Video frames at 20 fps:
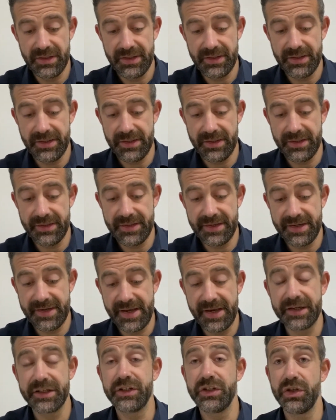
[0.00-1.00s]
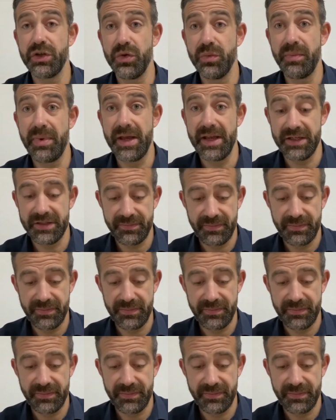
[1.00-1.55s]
the next 2 bits